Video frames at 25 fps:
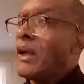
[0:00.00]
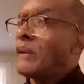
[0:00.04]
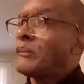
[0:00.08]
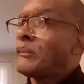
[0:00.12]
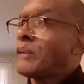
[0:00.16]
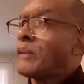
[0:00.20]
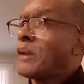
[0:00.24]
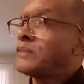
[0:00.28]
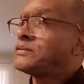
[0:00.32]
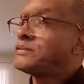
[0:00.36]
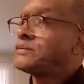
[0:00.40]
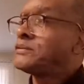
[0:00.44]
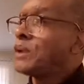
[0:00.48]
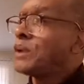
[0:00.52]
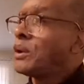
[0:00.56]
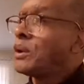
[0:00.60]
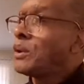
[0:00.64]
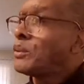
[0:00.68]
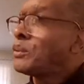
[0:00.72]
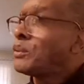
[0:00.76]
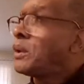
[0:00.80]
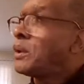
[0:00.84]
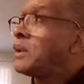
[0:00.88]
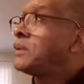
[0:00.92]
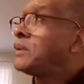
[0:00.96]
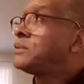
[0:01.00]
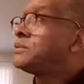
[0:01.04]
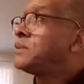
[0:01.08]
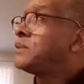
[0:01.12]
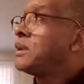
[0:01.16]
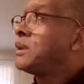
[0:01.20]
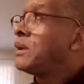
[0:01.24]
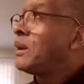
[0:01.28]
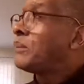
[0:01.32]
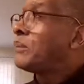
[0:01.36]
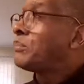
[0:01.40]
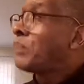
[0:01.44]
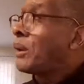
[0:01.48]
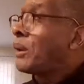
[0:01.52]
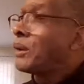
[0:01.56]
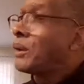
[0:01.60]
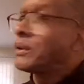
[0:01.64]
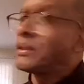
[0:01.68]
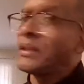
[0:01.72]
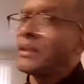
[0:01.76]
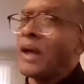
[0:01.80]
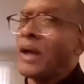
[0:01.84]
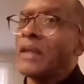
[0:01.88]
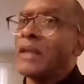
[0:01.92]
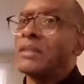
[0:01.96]
But soon you see a
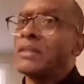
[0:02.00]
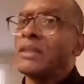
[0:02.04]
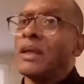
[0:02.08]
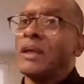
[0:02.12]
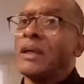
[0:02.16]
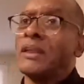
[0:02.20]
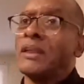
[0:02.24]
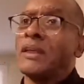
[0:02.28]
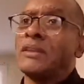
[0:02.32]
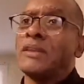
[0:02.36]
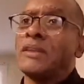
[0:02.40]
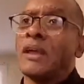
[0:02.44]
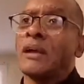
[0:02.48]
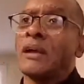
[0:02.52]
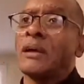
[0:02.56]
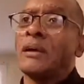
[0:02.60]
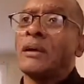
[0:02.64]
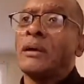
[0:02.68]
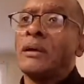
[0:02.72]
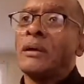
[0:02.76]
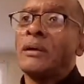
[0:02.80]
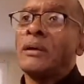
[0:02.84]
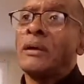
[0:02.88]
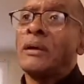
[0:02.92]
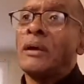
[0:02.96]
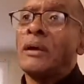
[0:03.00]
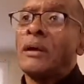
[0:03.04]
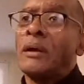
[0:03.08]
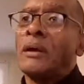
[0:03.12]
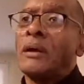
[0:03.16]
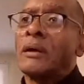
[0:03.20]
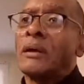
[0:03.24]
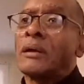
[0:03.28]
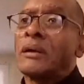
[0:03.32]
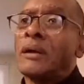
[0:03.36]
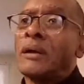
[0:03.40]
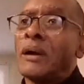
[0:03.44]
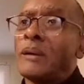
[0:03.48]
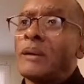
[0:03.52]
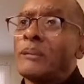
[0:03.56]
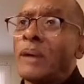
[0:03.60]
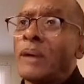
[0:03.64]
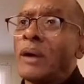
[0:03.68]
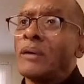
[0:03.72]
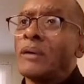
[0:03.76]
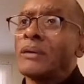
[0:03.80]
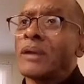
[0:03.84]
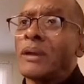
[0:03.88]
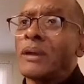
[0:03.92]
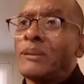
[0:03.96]
person out there that come
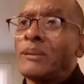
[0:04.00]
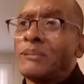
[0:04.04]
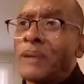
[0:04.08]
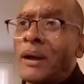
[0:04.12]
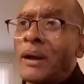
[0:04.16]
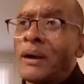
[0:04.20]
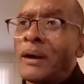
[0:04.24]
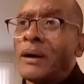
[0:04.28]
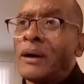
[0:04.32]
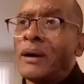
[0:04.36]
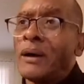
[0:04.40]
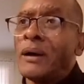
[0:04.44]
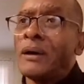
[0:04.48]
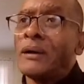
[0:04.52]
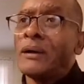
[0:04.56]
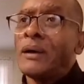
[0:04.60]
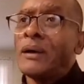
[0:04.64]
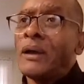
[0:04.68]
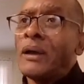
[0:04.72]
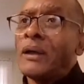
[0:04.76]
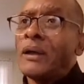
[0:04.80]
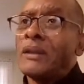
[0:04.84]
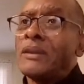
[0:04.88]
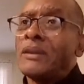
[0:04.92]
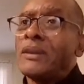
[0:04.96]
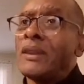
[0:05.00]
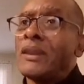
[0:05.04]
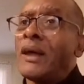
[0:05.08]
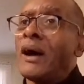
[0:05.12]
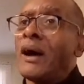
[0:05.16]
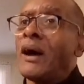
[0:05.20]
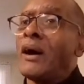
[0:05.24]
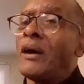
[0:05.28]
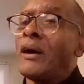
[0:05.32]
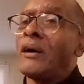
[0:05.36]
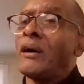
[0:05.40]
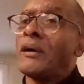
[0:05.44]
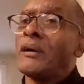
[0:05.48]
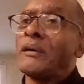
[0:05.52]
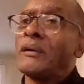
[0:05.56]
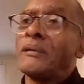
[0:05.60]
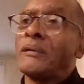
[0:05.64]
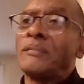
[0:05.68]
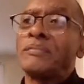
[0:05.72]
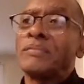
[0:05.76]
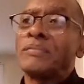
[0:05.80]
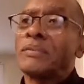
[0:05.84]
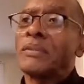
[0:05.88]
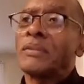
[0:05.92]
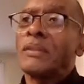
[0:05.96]
on, give me a hug. No,
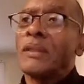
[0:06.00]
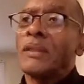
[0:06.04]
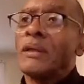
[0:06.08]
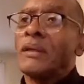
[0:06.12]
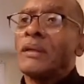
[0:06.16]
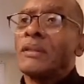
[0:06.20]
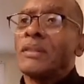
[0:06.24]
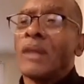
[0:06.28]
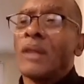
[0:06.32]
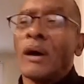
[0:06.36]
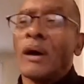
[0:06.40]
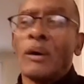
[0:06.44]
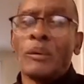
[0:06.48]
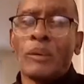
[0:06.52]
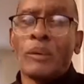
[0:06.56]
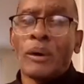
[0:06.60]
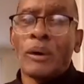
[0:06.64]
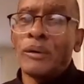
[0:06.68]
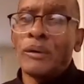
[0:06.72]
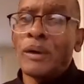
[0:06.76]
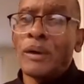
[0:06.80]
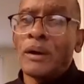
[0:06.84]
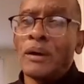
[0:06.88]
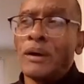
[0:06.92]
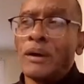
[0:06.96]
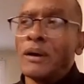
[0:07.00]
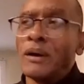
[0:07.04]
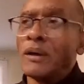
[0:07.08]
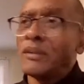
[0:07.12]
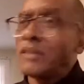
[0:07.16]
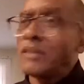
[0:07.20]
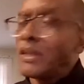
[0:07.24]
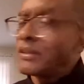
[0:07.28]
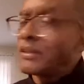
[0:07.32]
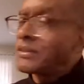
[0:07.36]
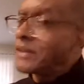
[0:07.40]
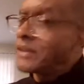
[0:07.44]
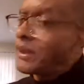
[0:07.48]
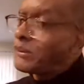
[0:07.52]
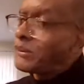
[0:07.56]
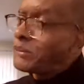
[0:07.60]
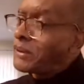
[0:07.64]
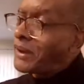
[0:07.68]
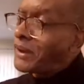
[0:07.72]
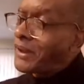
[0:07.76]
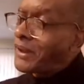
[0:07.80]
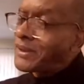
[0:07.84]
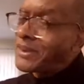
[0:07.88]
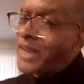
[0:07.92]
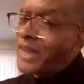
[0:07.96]
don't want a hug, just give me
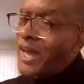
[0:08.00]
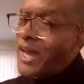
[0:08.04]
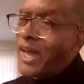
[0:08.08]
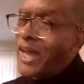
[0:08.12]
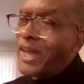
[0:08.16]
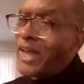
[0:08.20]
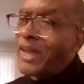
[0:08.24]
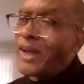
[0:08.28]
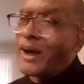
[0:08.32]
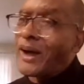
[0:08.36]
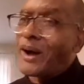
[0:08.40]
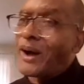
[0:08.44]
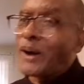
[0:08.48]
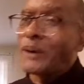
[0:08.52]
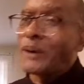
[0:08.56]
a dab.